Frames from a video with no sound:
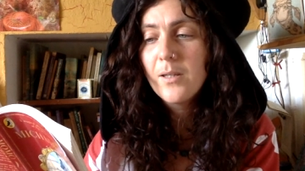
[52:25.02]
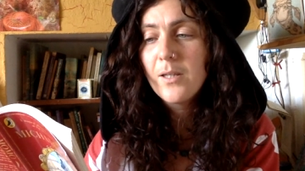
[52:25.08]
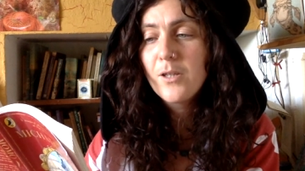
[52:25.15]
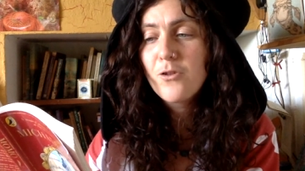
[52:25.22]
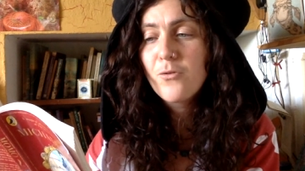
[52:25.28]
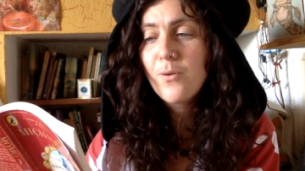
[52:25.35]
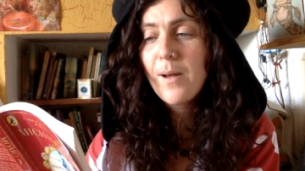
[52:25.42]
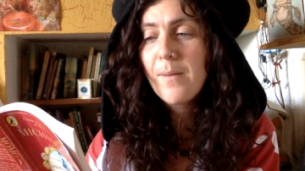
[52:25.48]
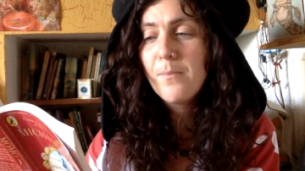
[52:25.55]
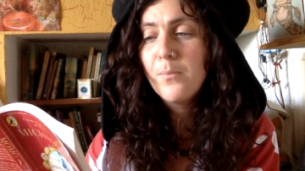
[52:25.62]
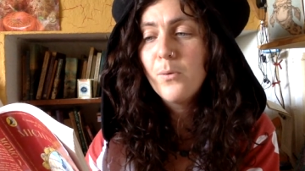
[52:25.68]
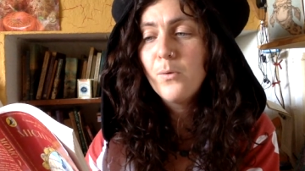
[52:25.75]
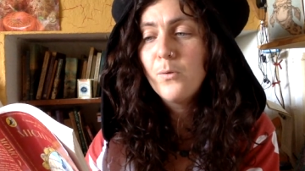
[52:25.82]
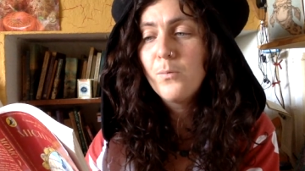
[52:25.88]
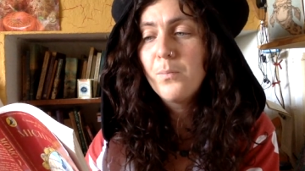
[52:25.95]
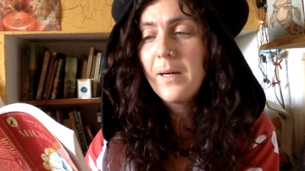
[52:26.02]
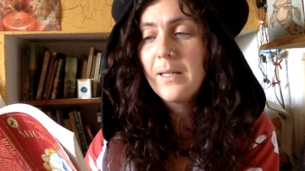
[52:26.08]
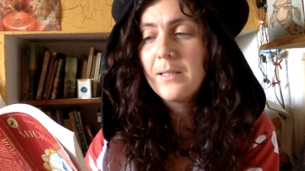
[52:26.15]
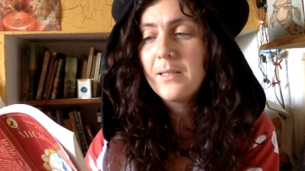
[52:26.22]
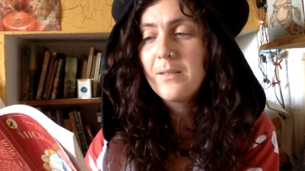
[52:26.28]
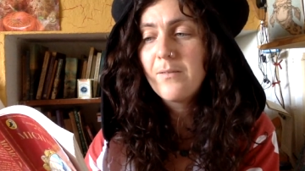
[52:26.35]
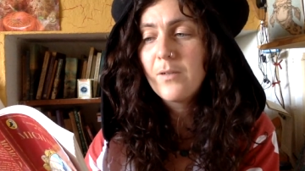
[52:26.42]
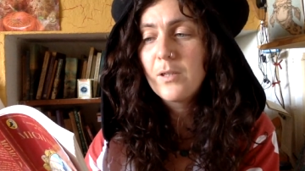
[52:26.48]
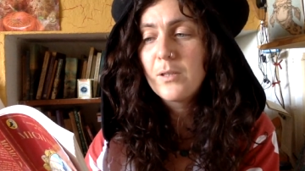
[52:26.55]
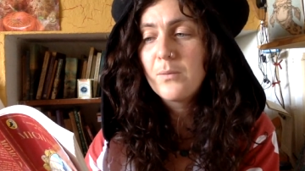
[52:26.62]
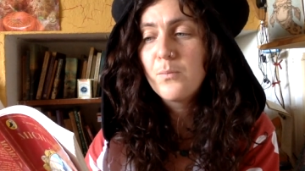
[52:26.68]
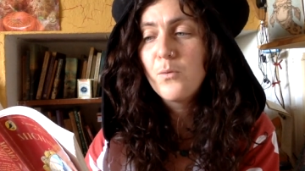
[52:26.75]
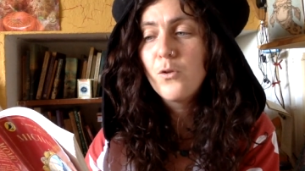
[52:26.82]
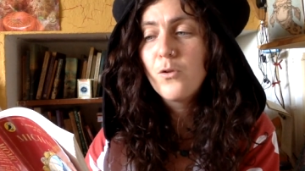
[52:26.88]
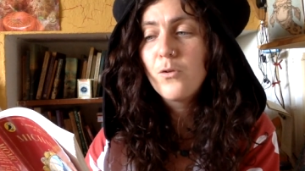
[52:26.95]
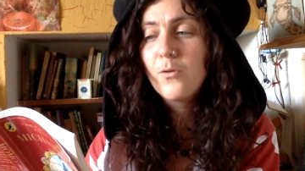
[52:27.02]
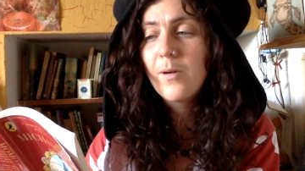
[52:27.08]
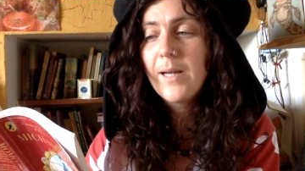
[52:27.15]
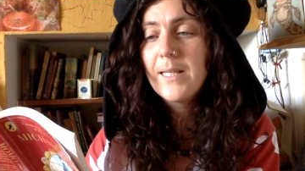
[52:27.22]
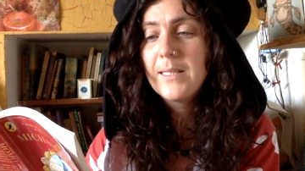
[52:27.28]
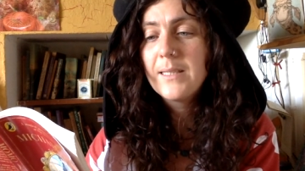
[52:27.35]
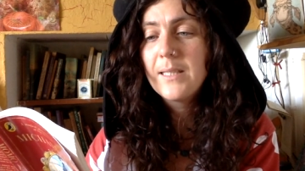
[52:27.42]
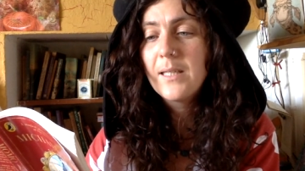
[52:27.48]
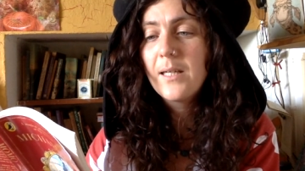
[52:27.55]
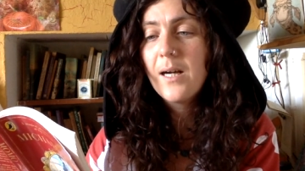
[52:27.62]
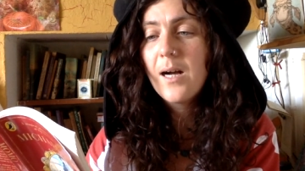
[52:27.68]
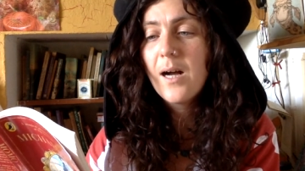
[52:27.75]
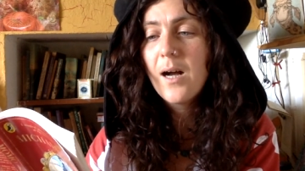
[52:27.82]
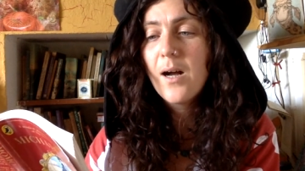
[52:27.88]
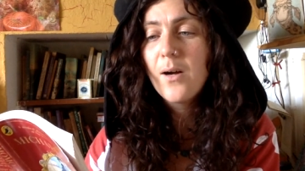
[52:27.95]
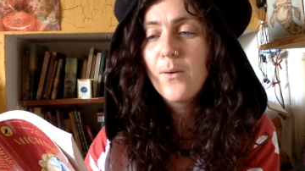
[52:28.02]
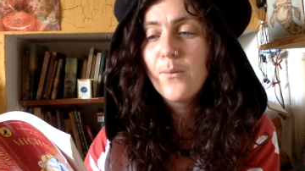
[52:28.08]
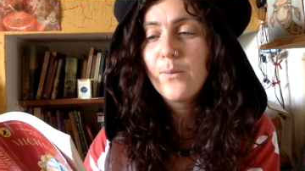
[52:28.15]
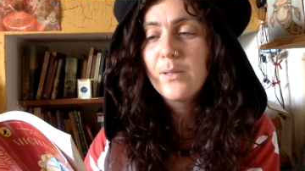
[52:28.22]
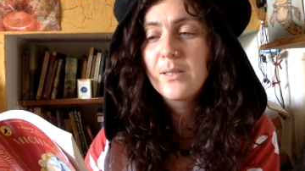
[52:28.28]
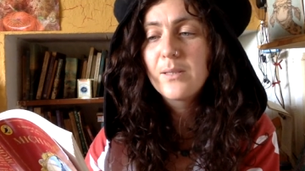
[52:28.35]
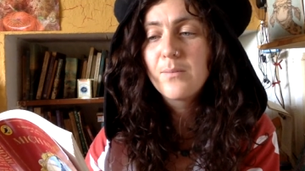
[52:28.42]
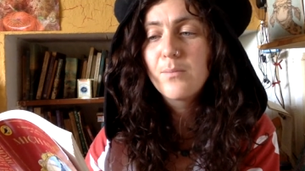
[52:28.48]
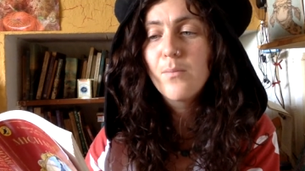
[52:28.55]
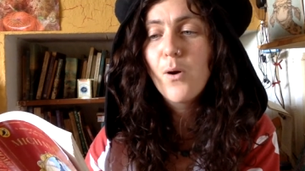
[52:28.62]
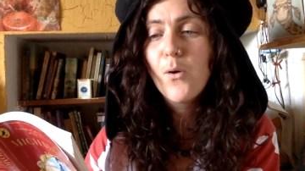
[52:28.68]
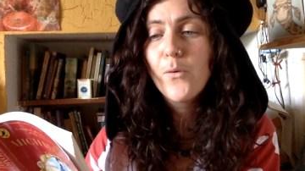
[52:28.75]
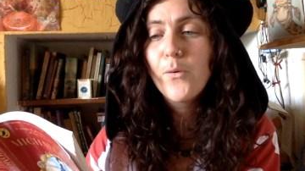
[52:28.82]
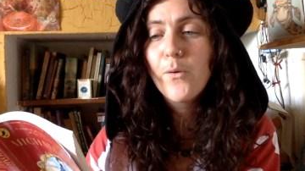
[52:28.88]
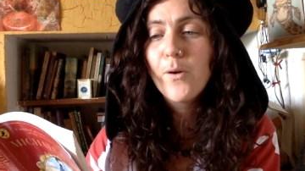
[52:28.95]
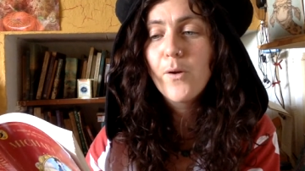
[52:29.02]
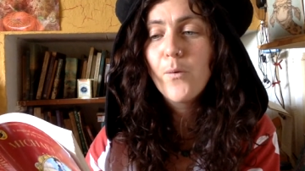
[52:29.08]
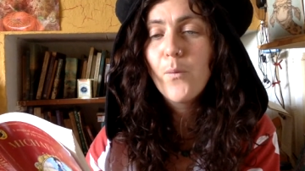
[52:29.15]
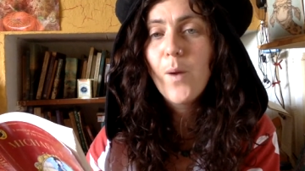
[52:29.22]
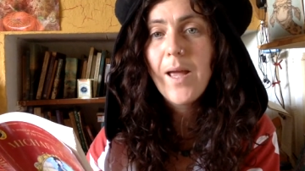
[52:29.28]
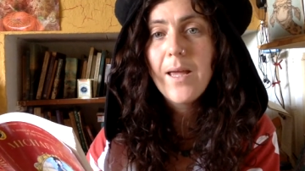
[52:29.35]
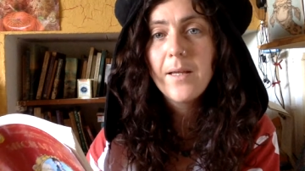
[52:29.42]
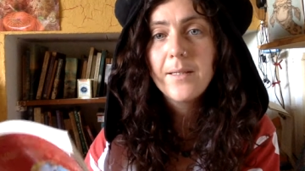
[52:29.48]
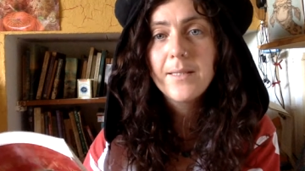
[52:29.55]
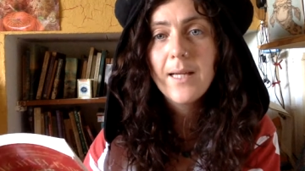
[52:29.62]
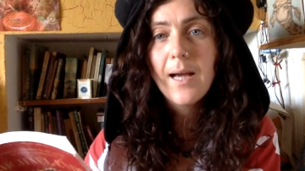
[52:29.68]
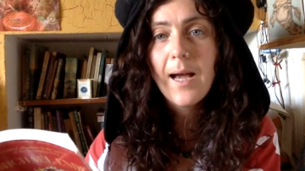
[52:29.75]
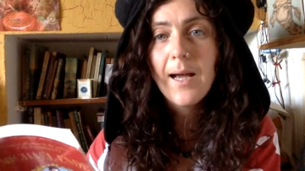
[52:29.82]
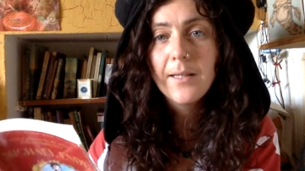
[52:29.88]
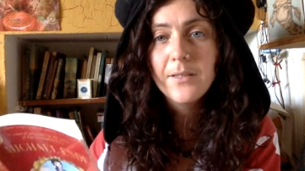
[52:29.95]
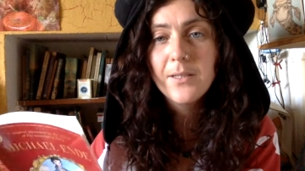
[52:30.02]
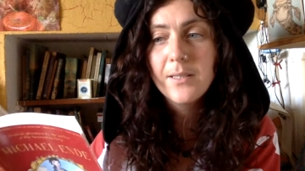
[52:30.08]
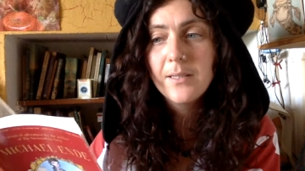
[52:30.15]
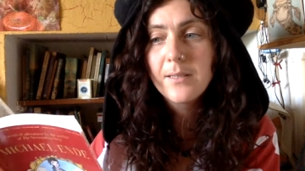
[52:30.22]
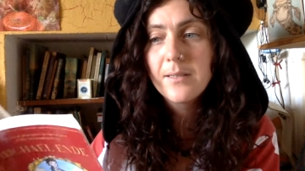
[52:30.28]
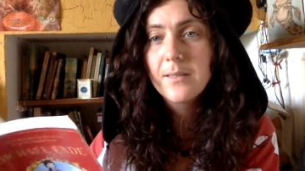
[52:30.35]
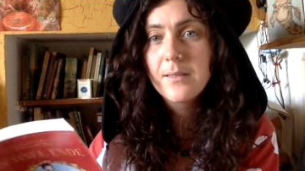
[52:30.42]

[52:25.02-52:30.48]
The trampled butt of a small grey cigar was smouldering away to ashes.